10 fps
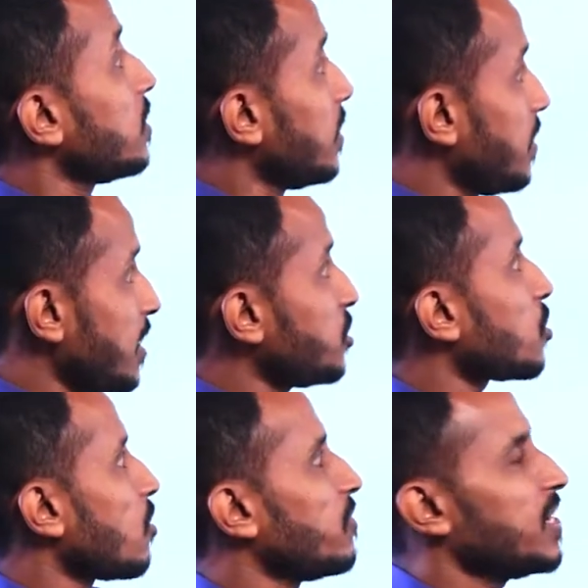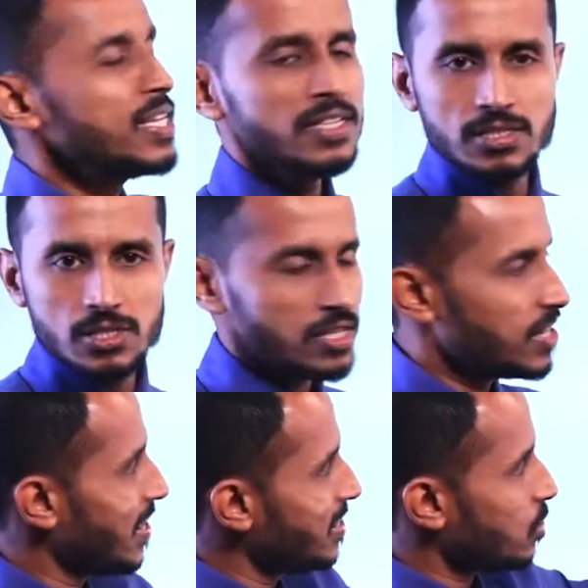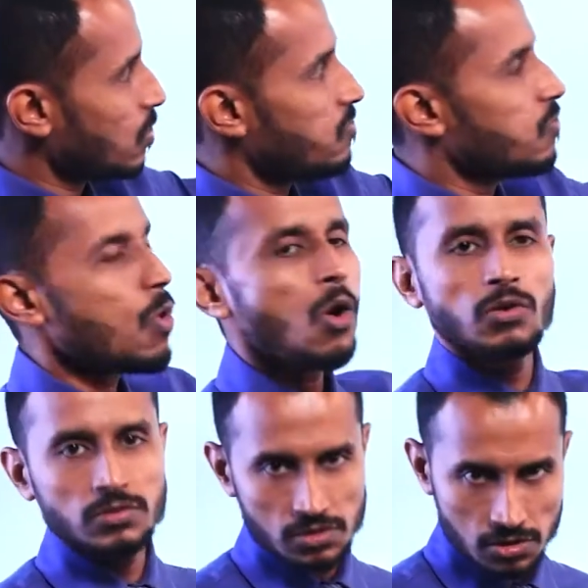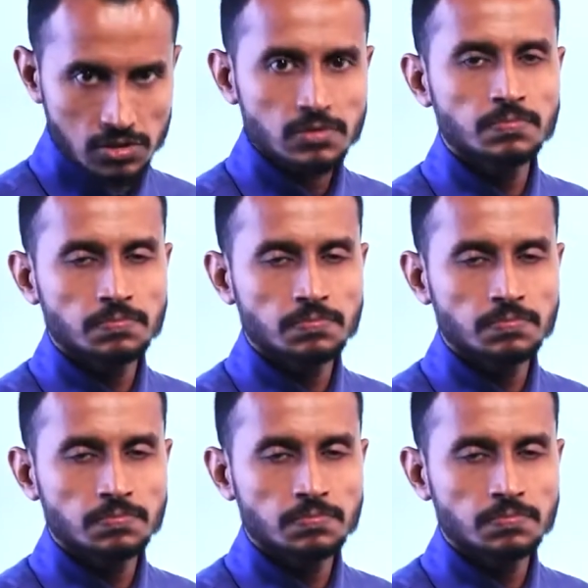the nature of needs, the nature of wants.